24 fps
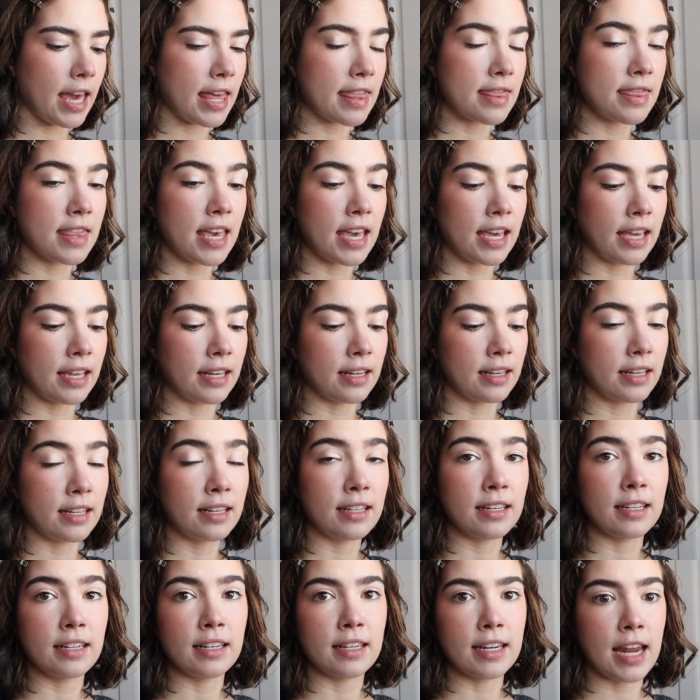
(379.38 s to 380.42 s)
and then
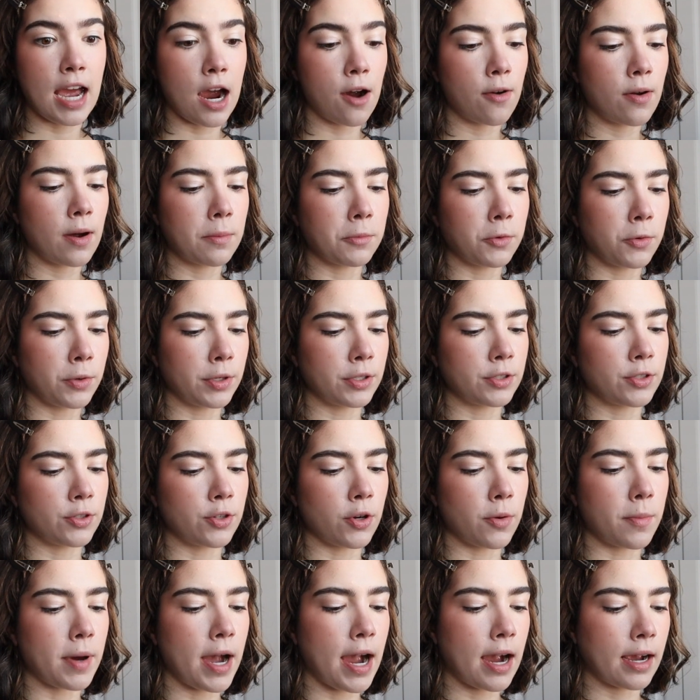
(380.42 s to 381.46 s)
now I'm going to
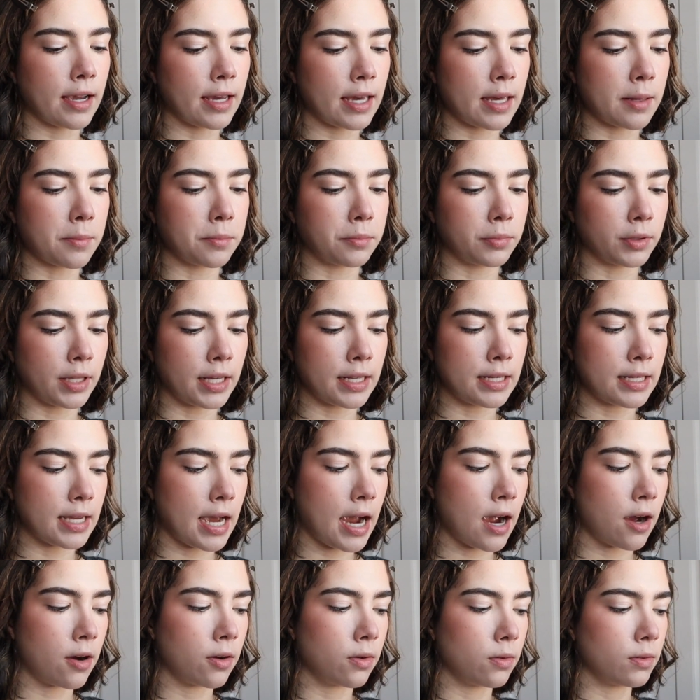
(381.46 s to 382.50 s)
go back and blend
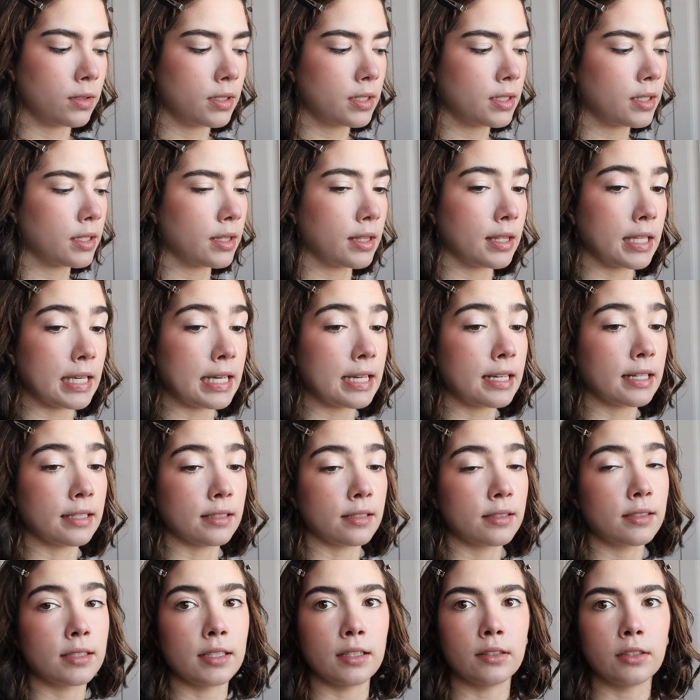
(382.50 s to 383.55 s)
out the
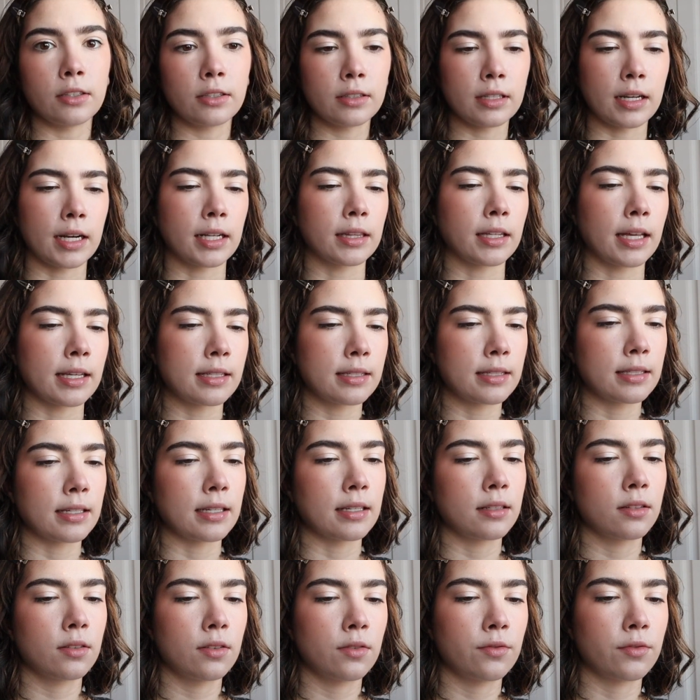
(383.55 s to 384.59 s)
concealer that I let sit
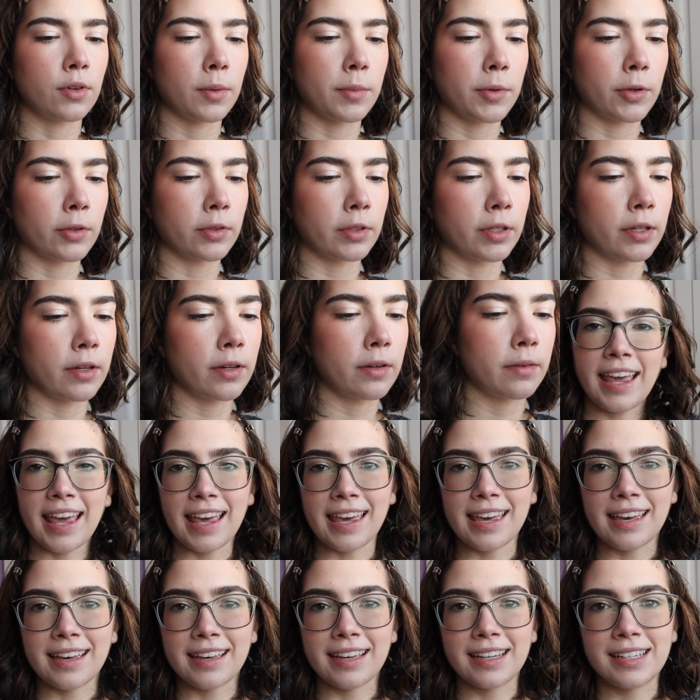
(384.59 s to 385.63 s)
from earlier.
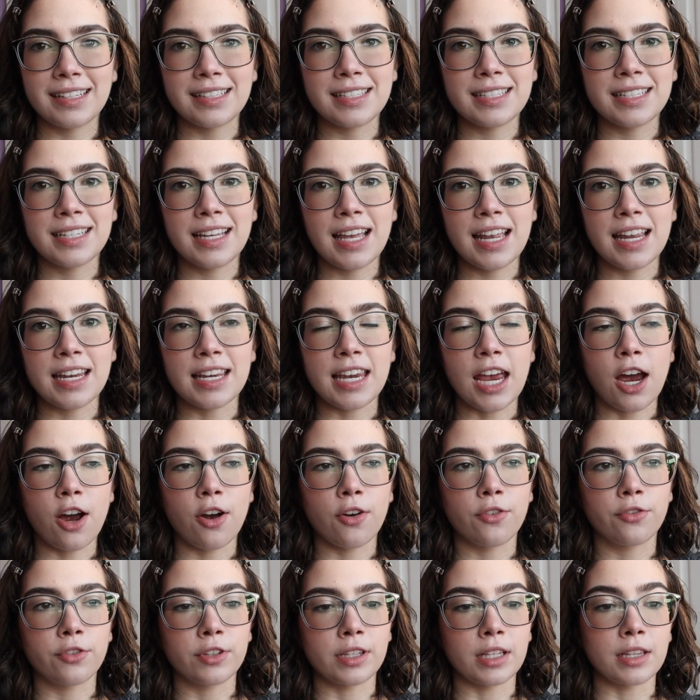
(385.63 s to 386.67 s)
And now
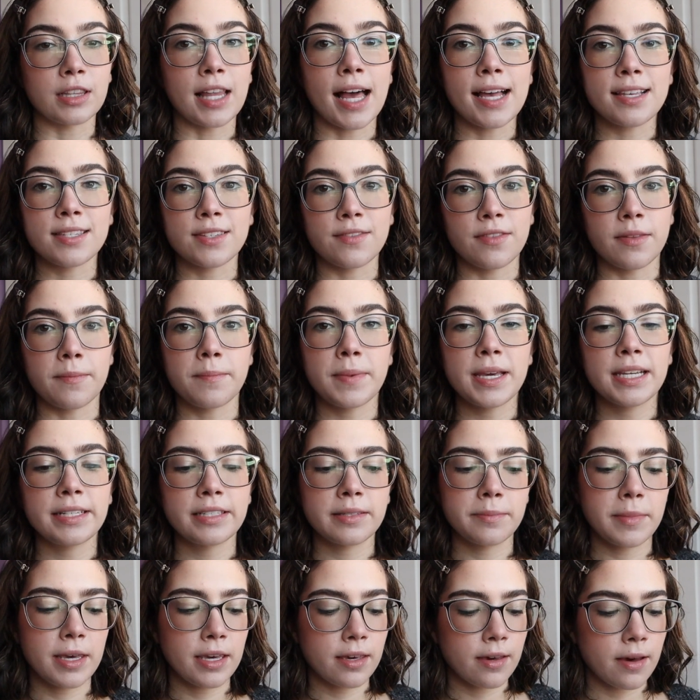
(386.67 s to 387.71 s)
for the last of the base
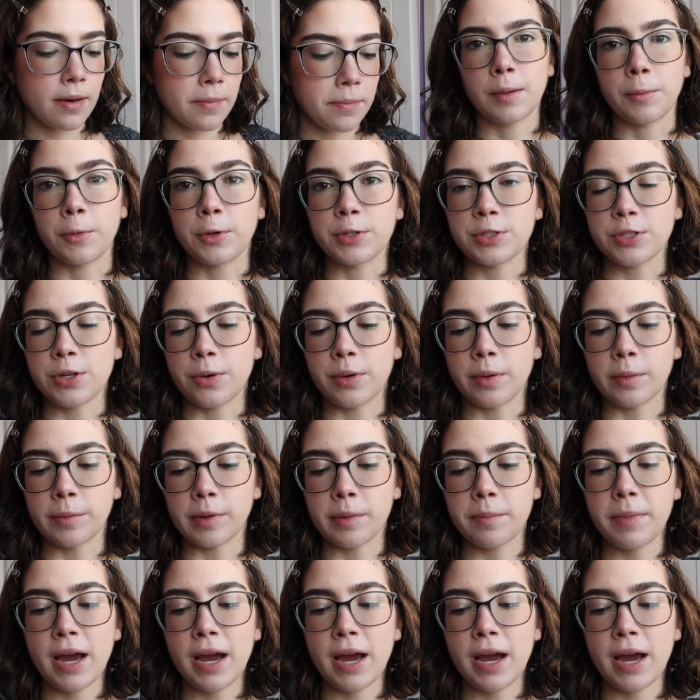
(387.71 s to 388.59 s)
makeup, I'm going to go in with